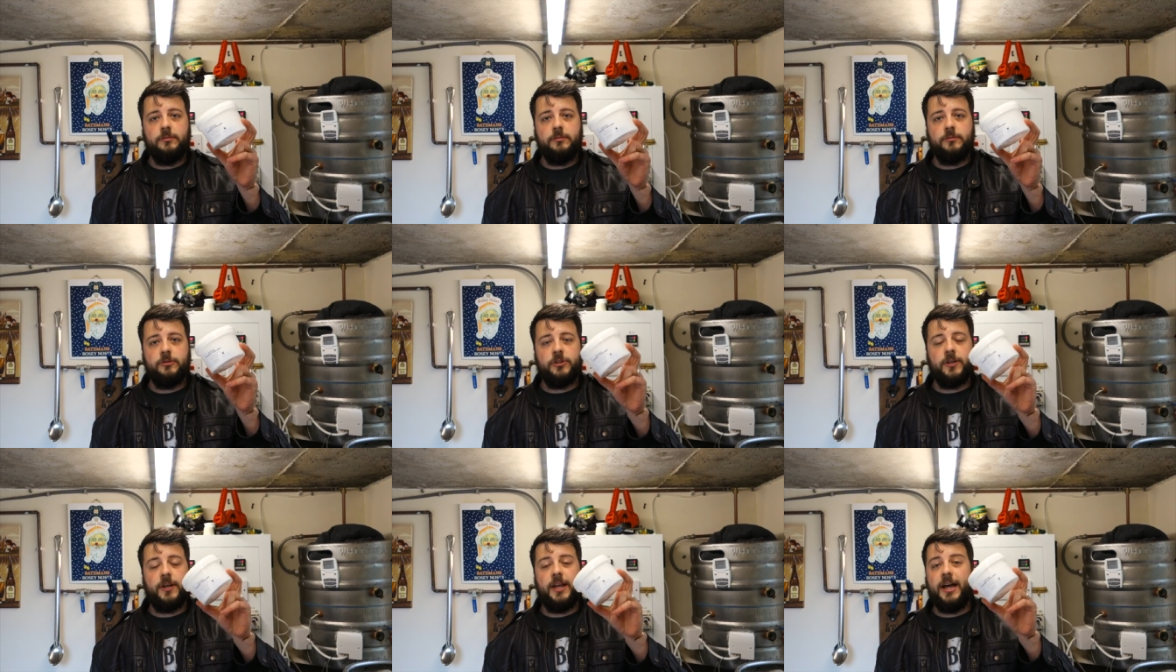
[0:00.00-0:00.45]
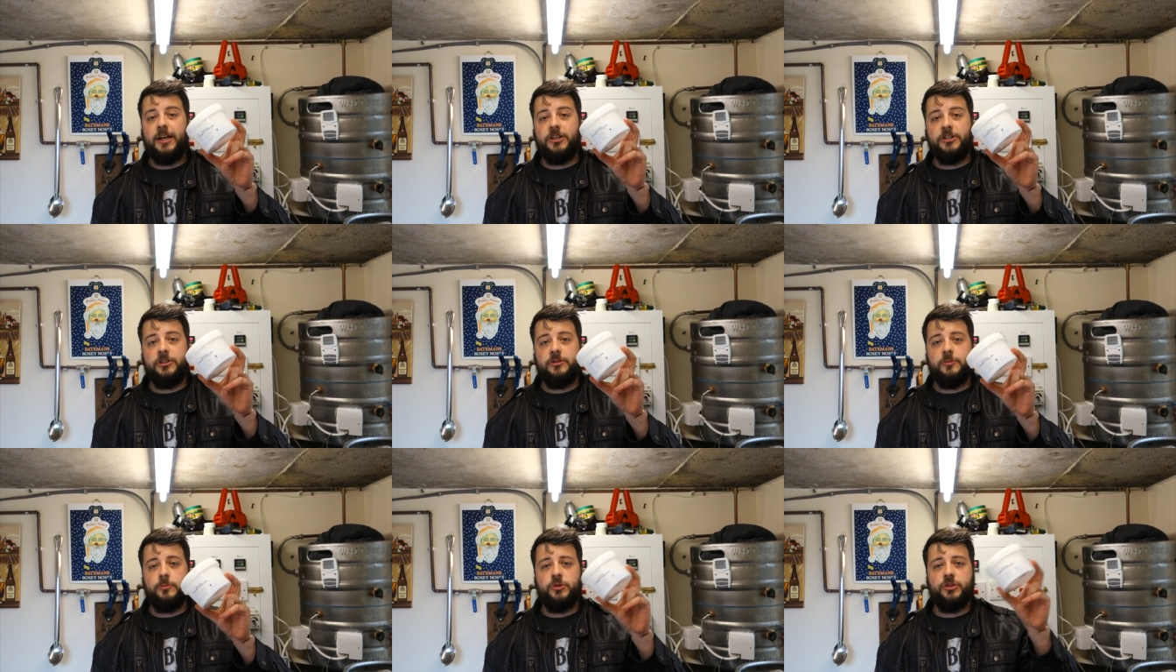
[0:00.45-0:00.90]

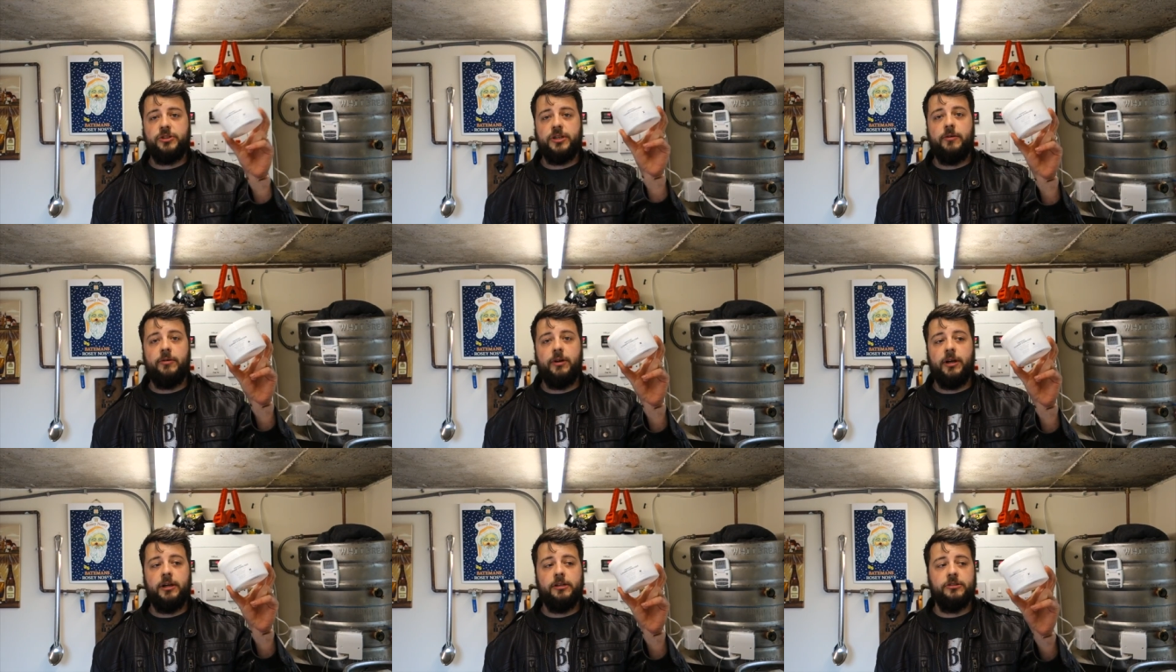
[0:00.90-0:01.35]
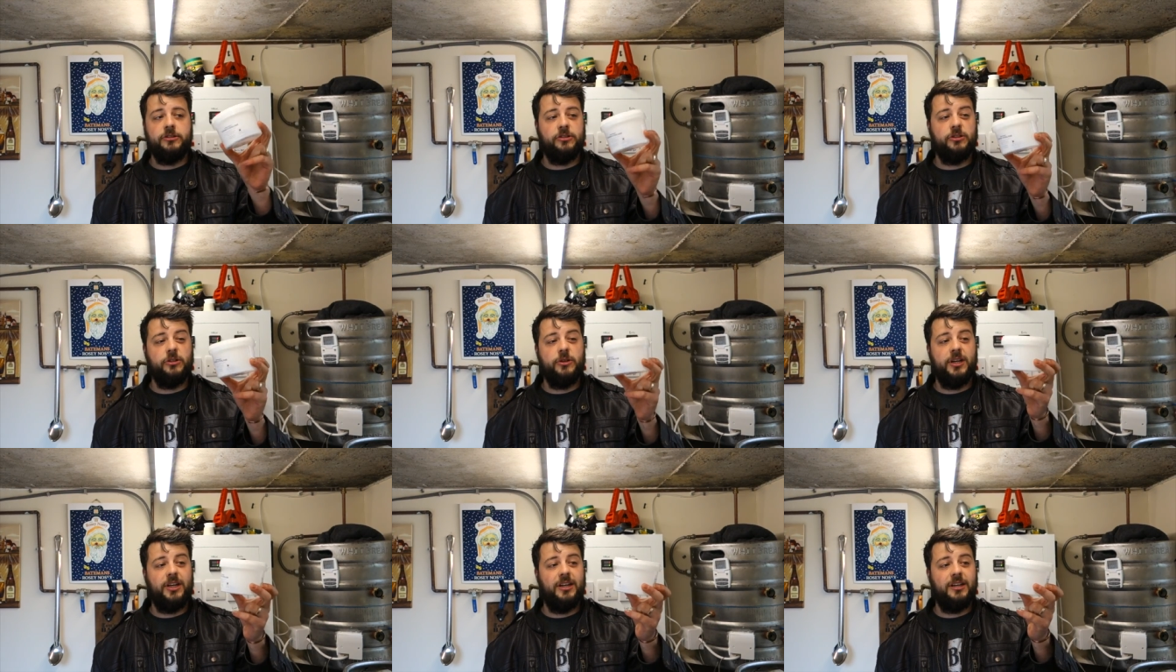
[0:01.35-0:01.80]
slash steriliser.
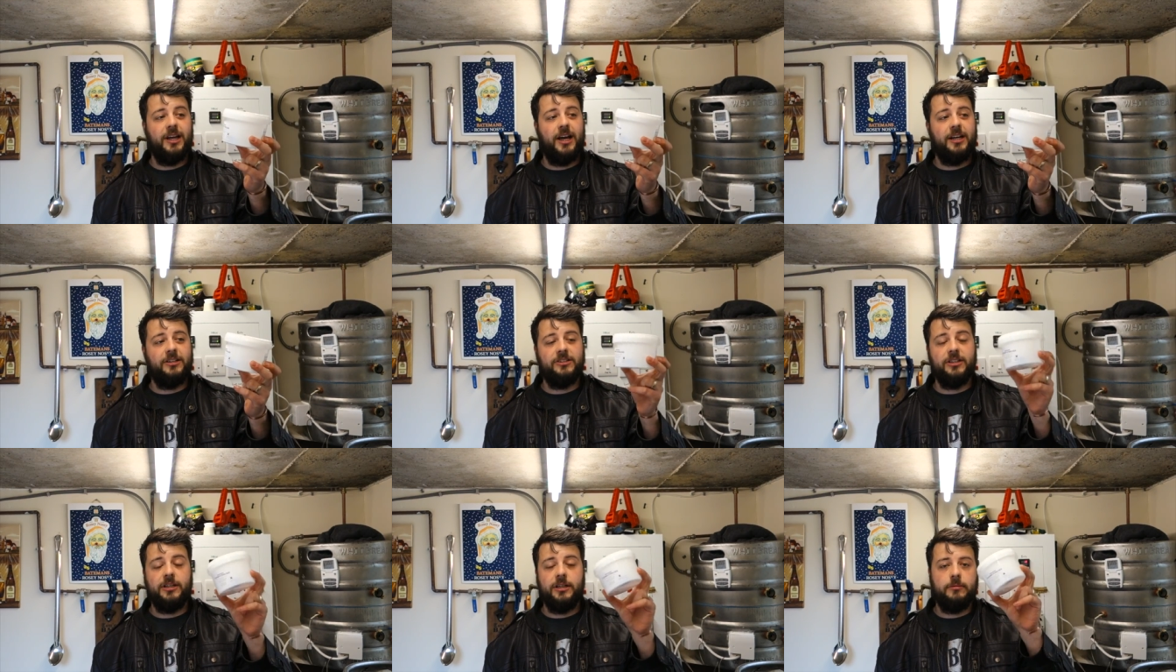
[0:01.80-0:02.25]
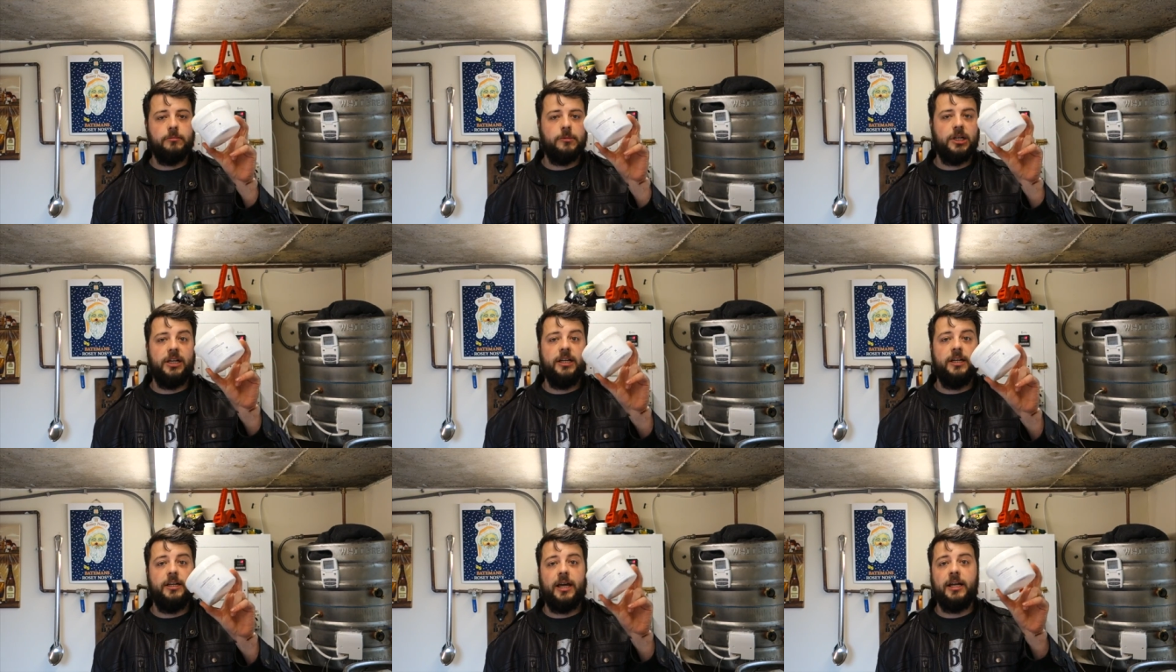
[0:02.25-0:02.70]
So you can actually
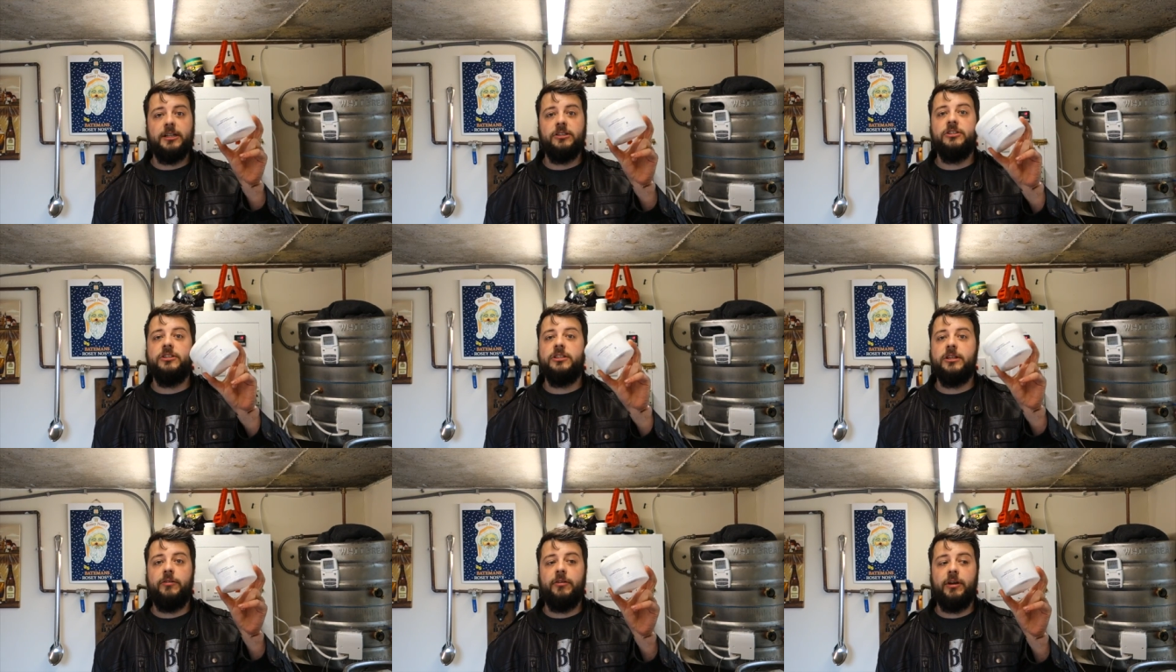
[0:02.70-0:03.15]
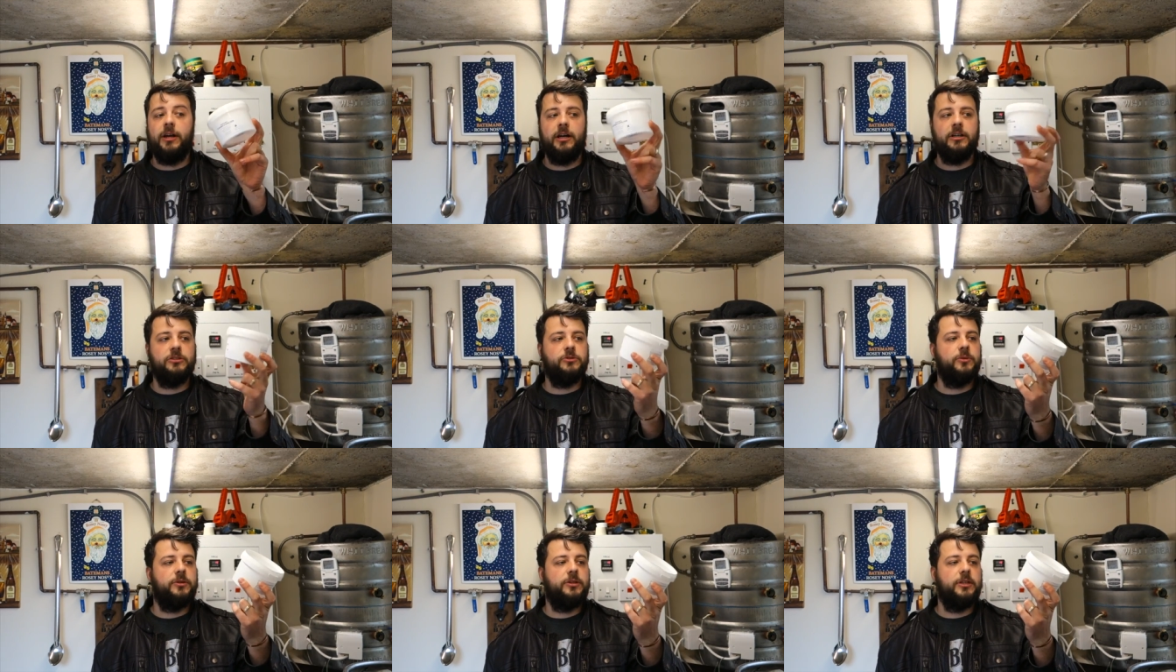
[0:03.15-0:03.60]
clean and
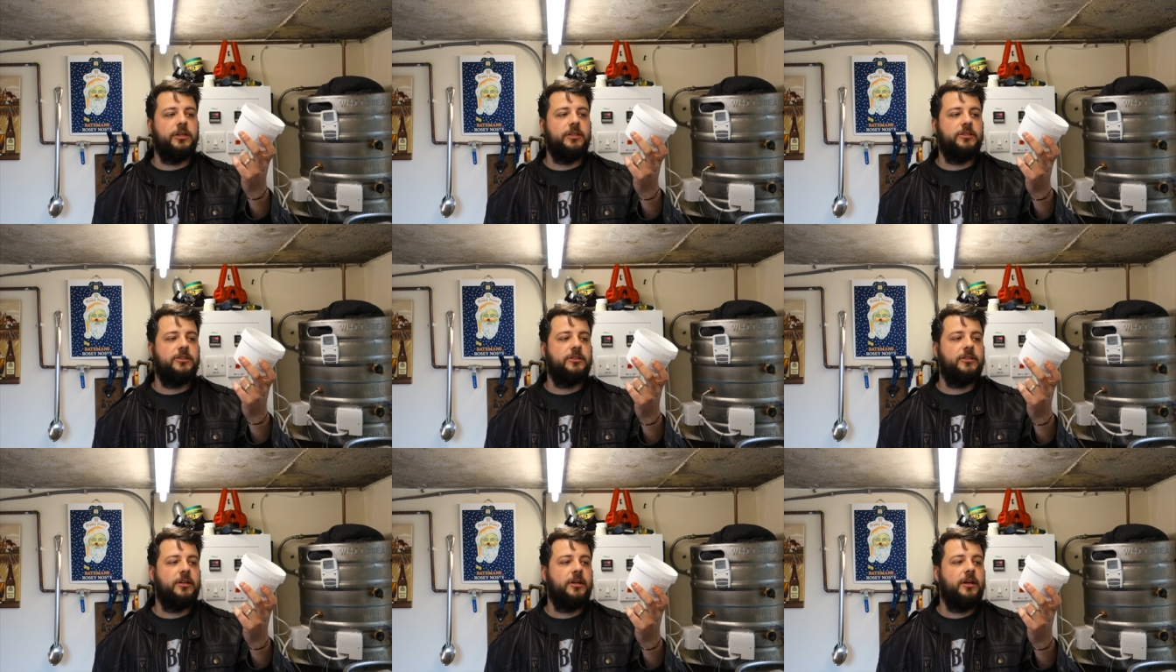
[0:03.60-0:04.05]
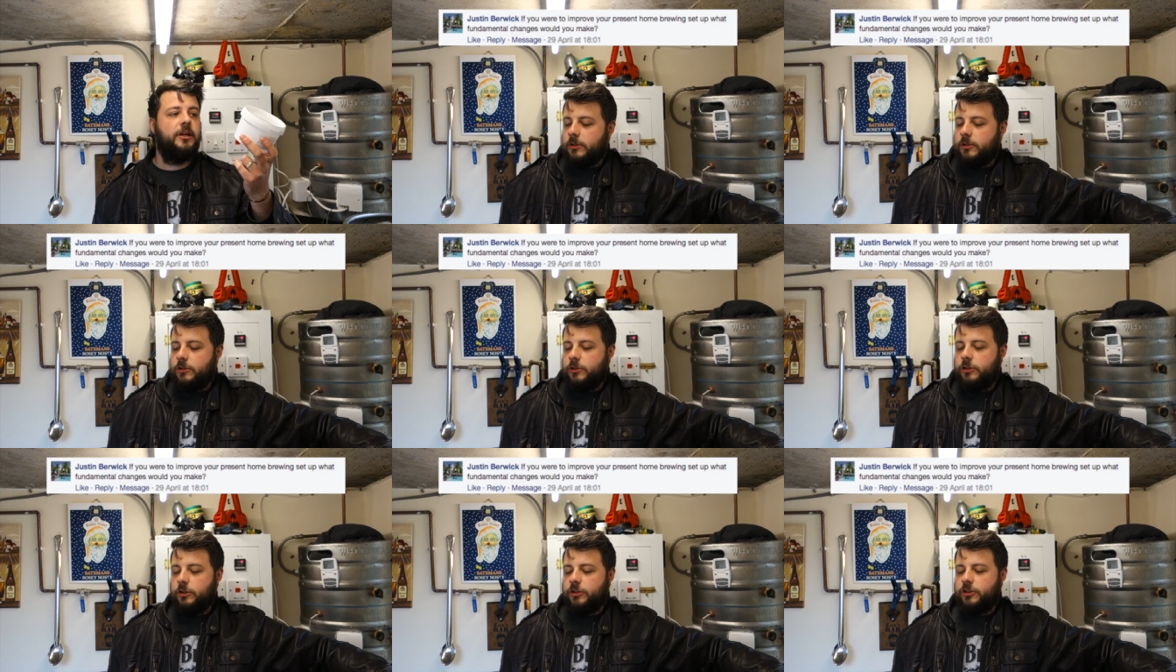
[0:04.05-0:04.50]
sterilise with this.
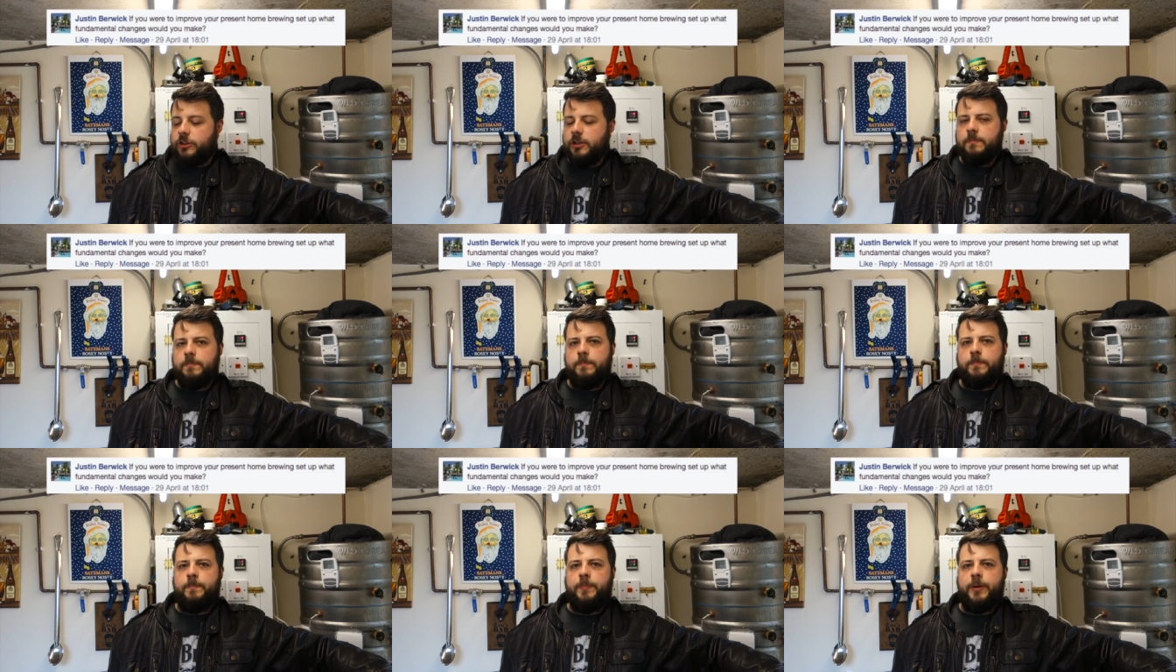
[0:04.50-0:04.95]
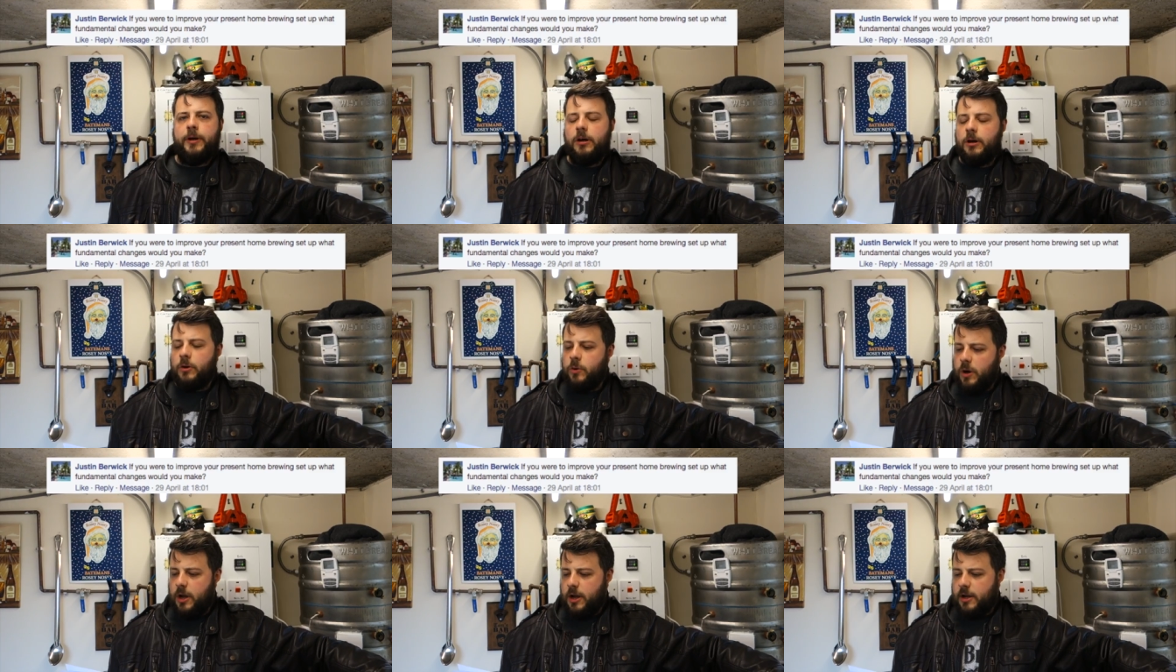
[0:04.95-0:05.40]
Justin
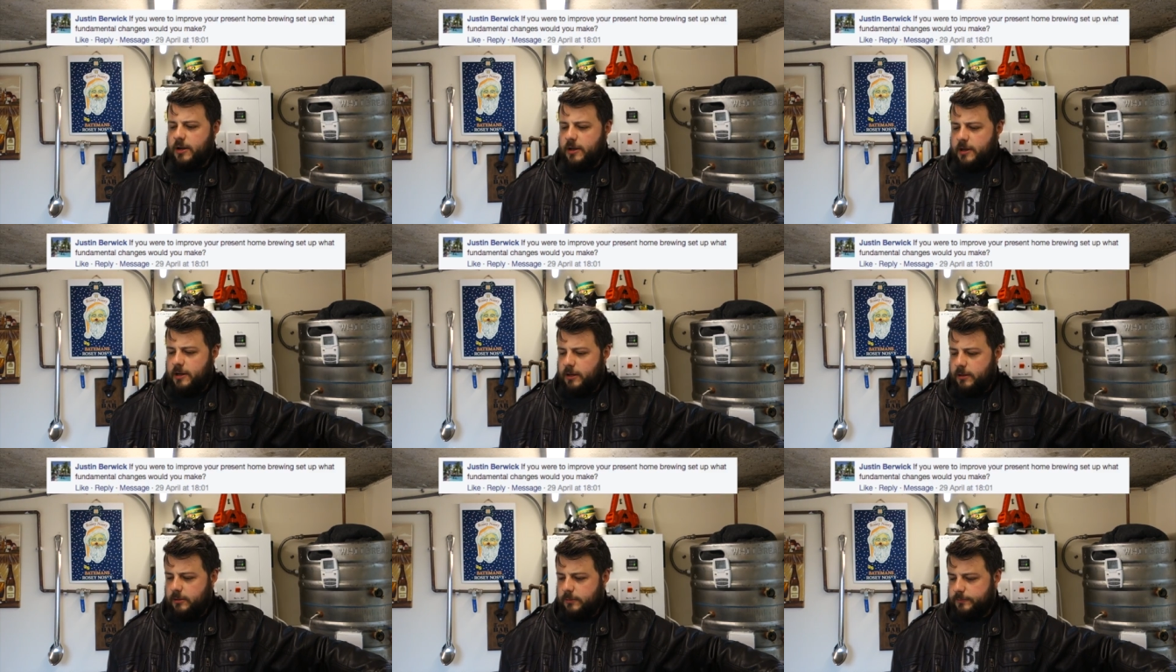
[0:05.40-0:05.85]
Berwick.